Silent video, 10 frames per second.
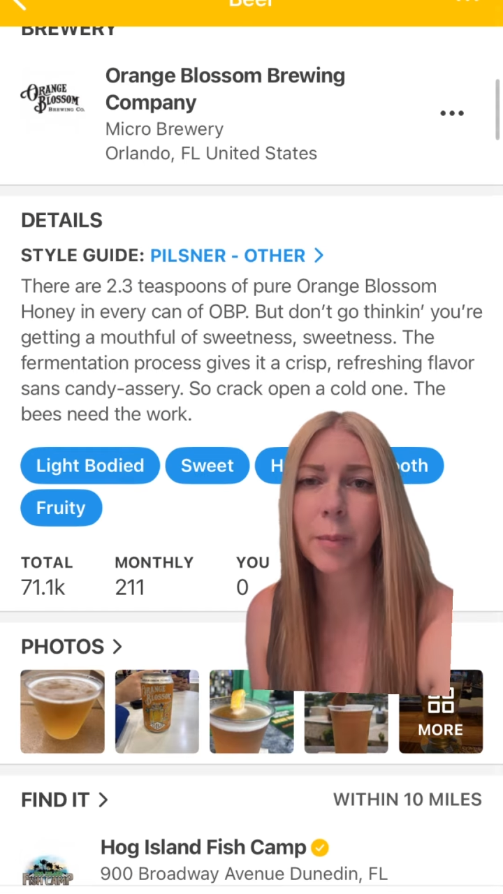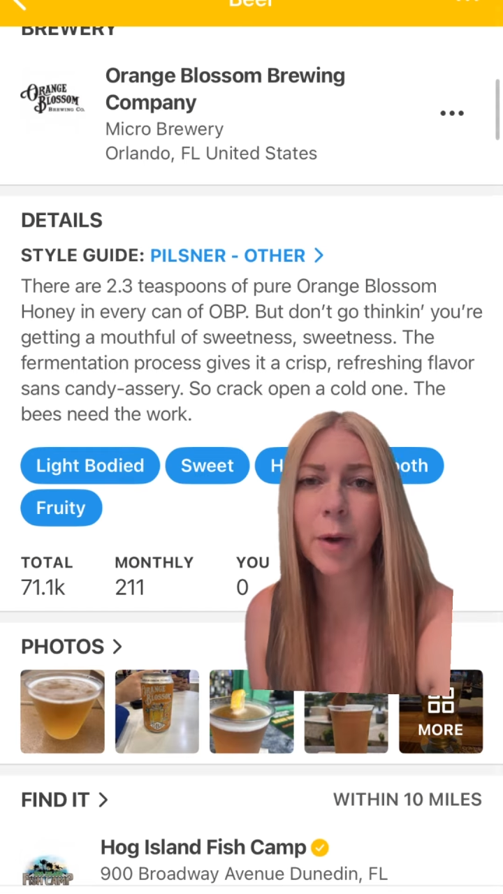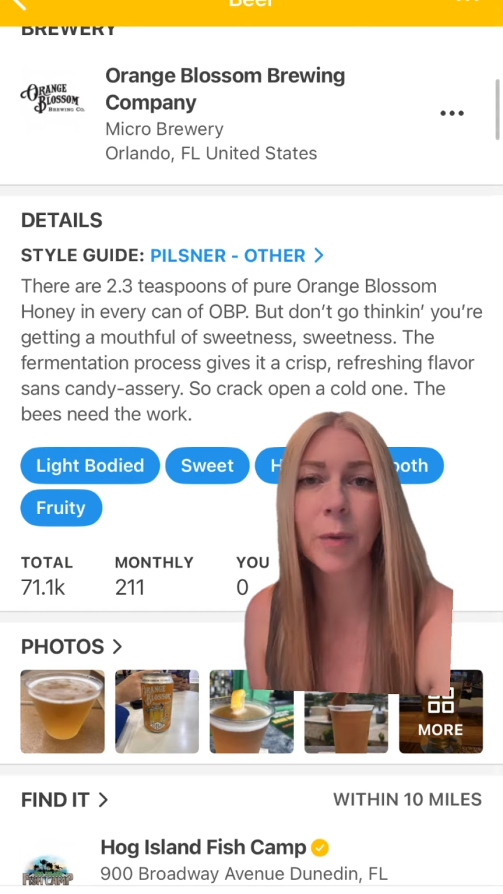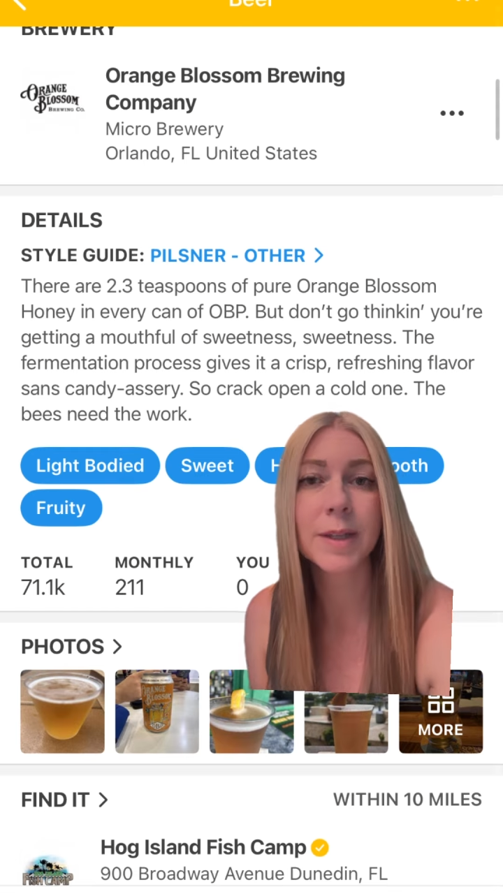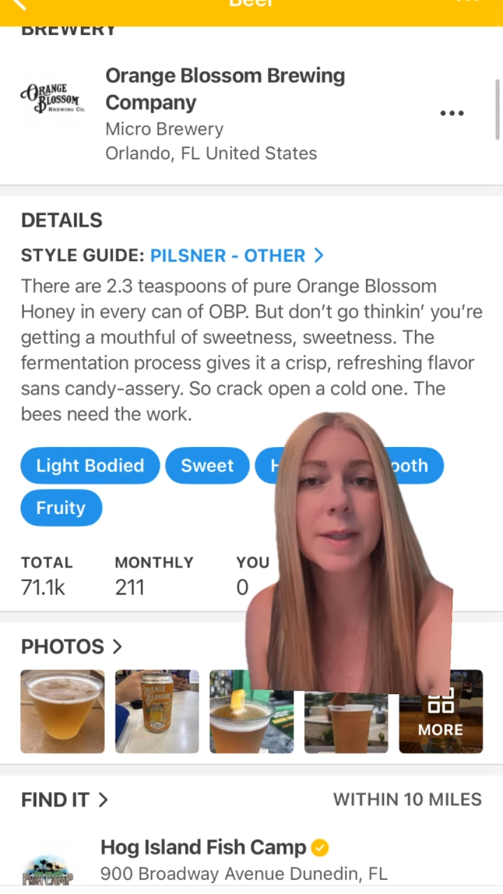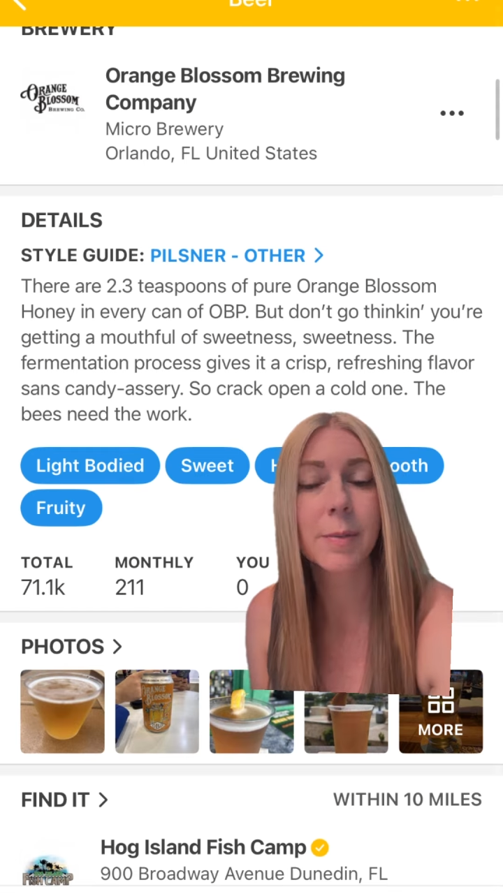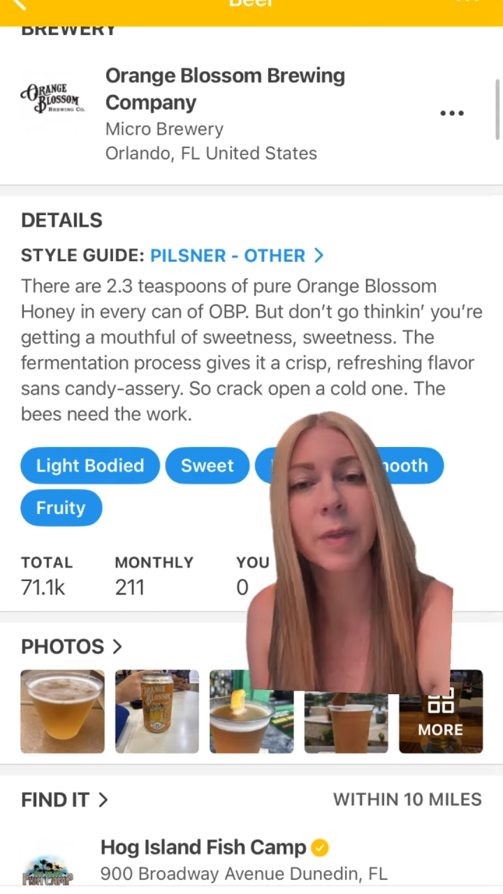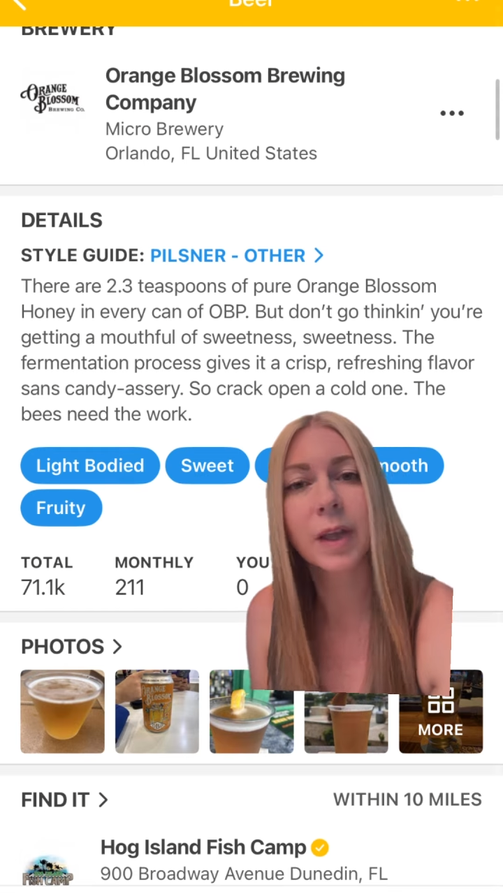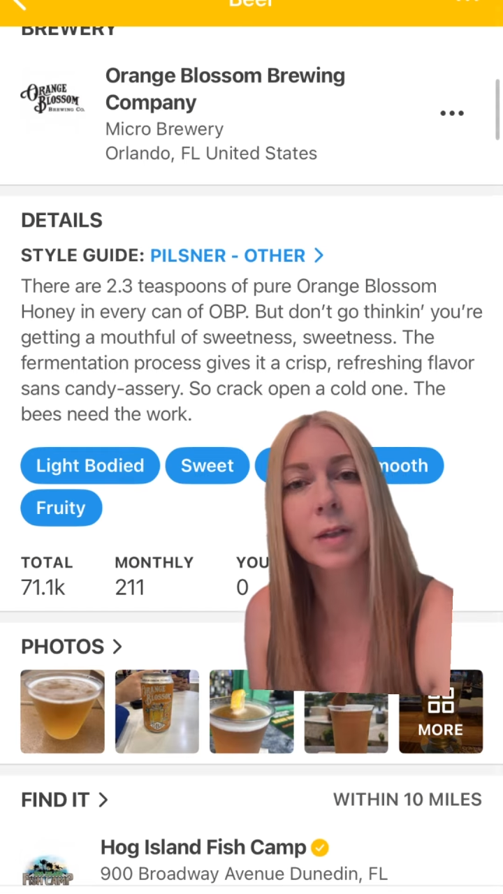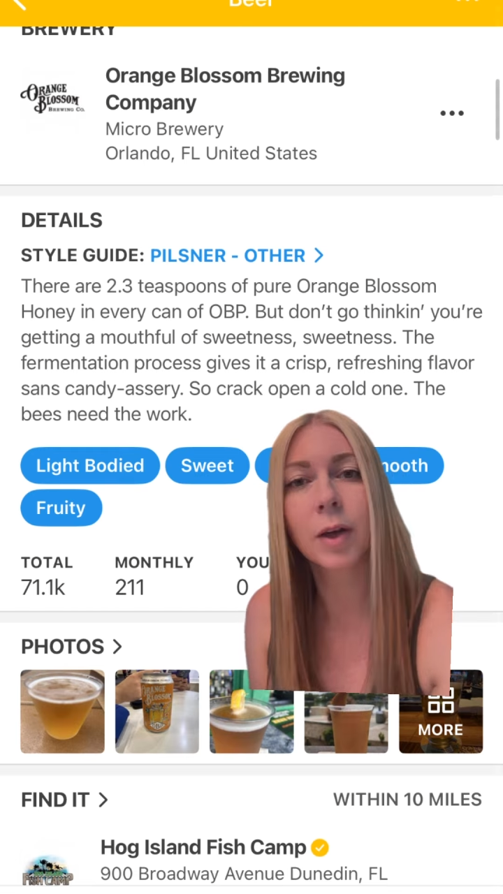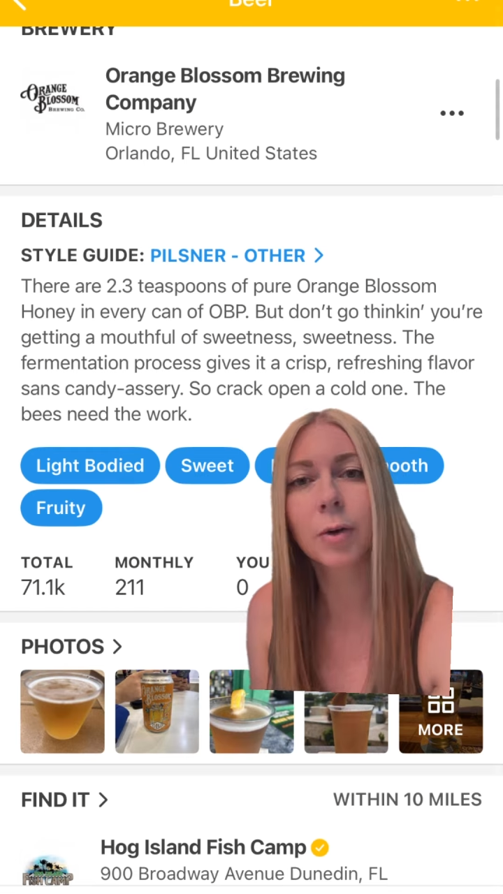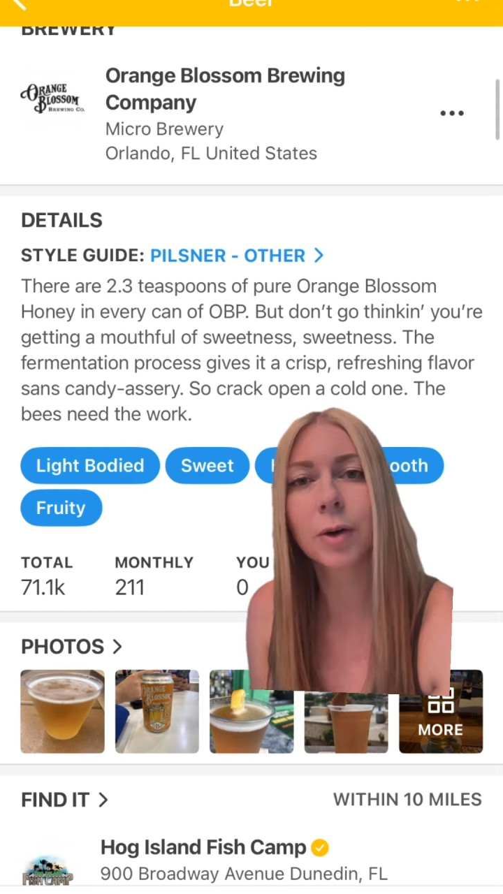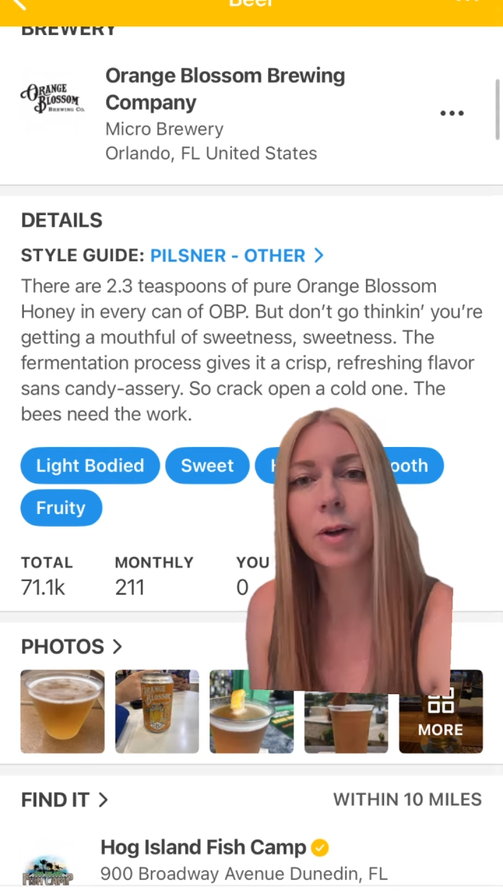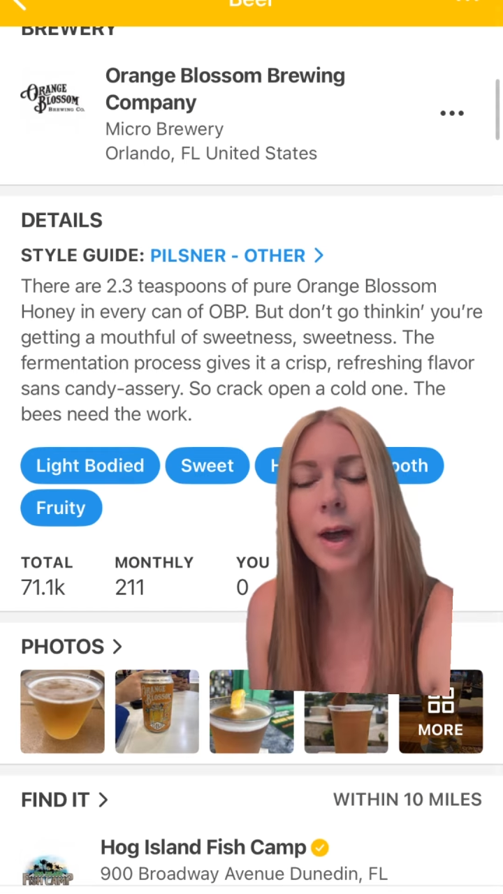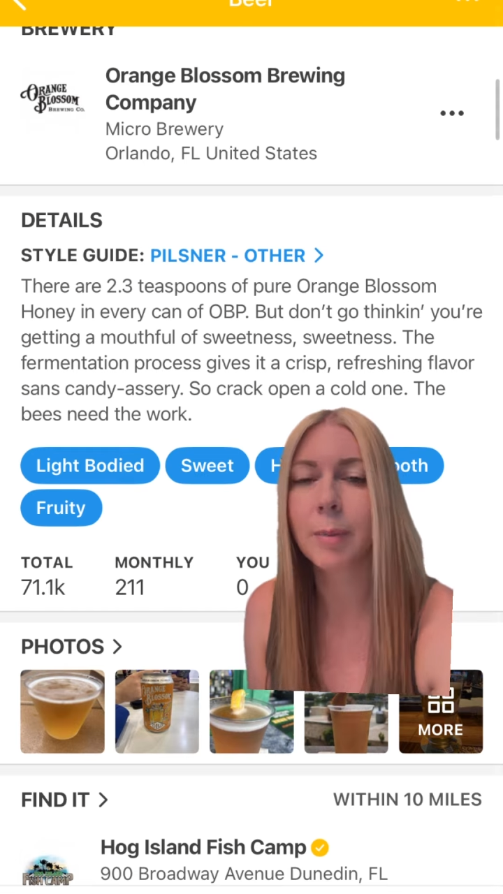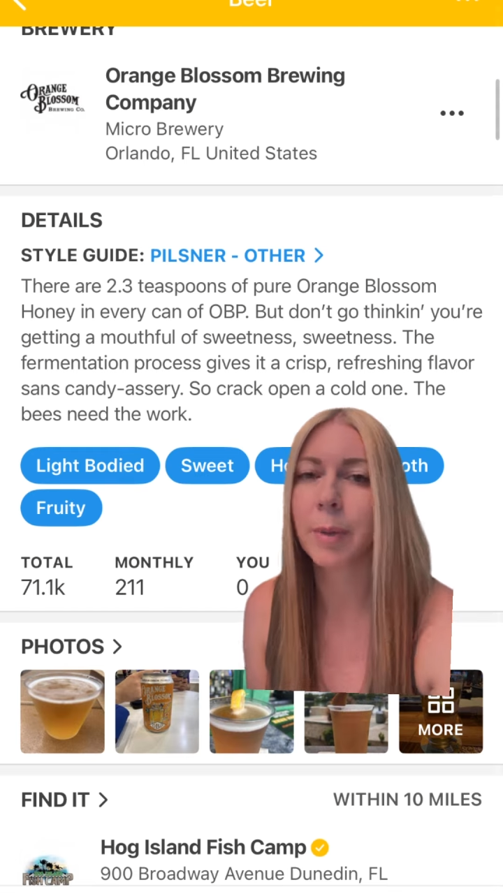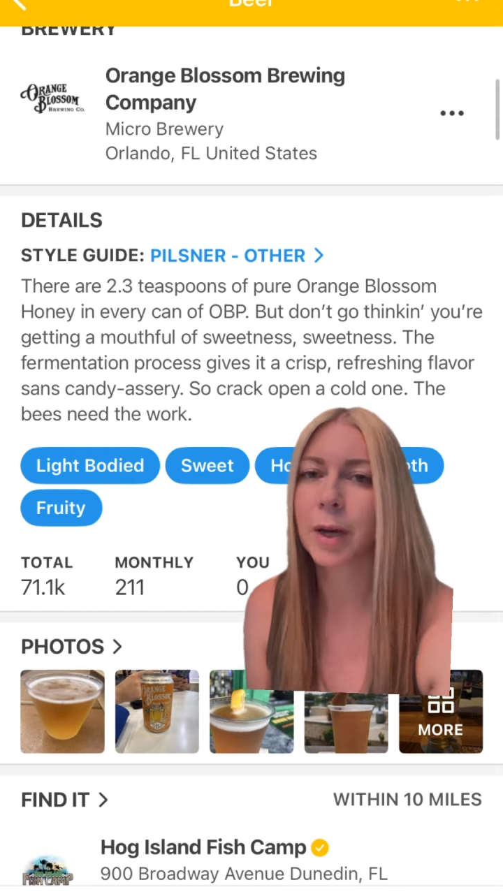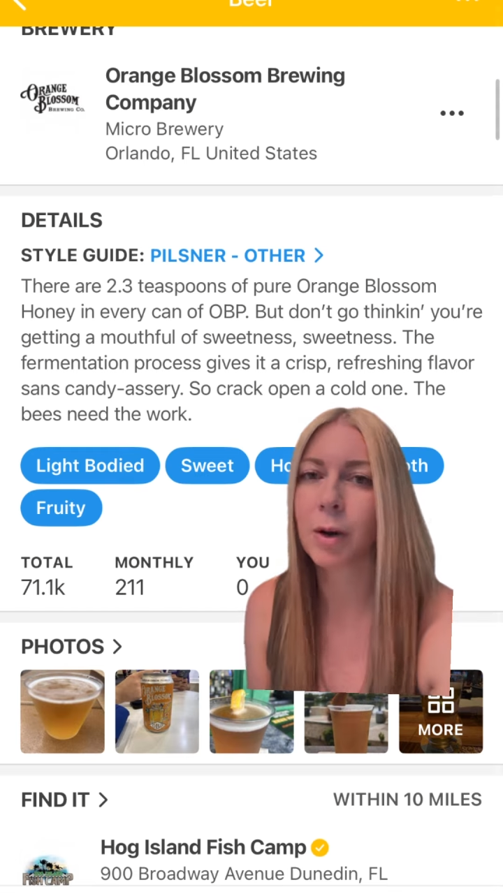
but want something local and better